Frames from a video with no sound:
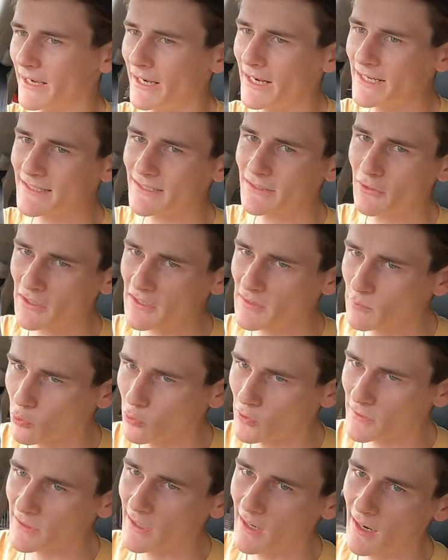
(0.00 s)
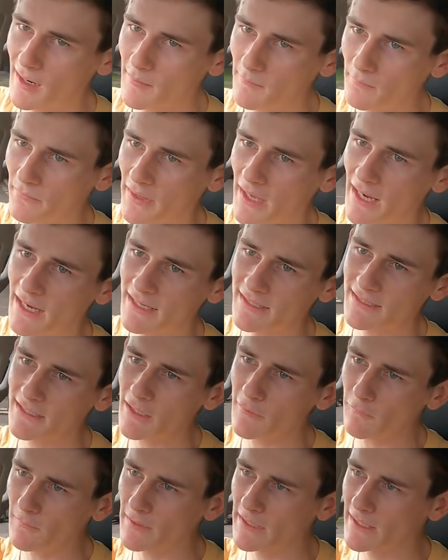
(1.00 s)
It's not a sports car, and it's
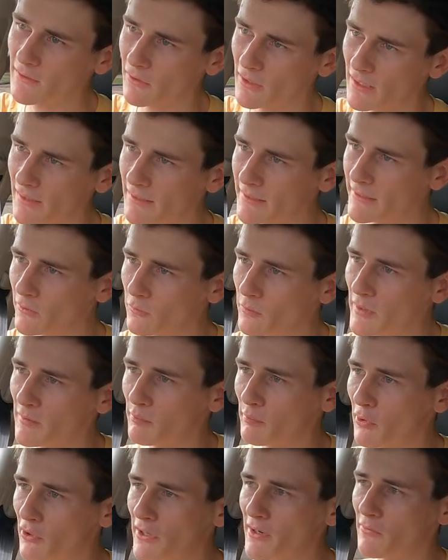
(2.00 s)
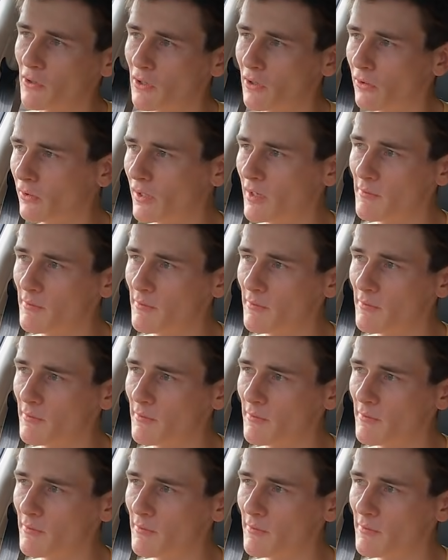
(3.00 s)
definitely got a little bit of body roll.